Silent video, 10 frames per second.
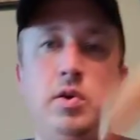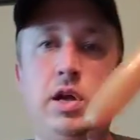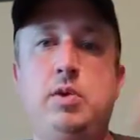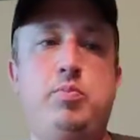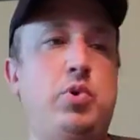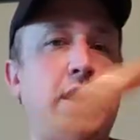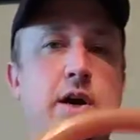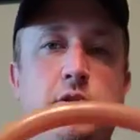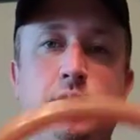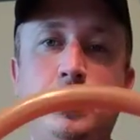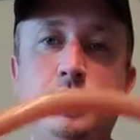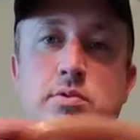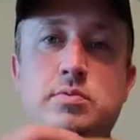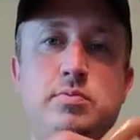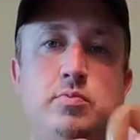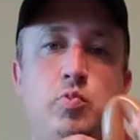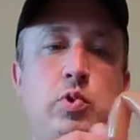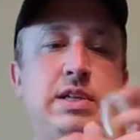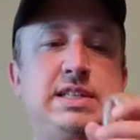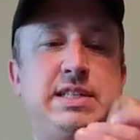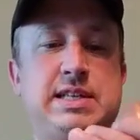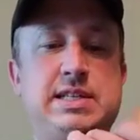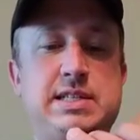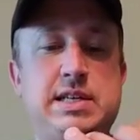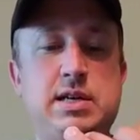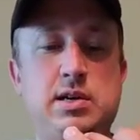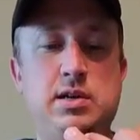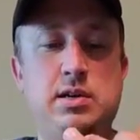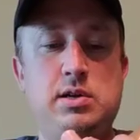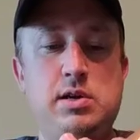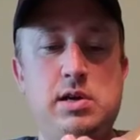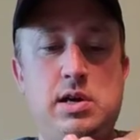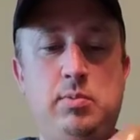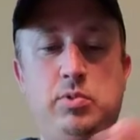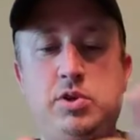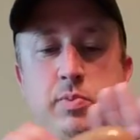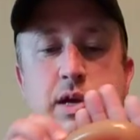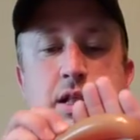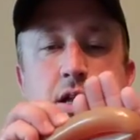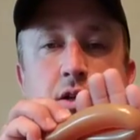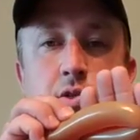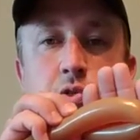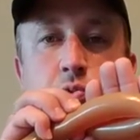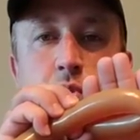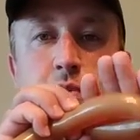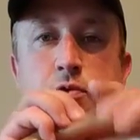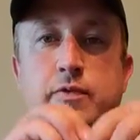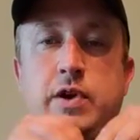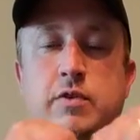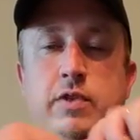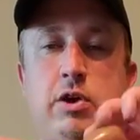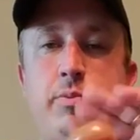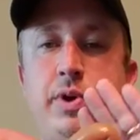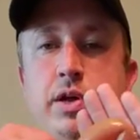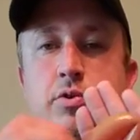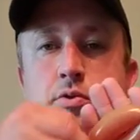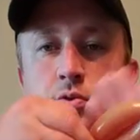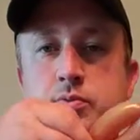Got a brown 160. I'm just make like a 3 to 4 finger flower petal.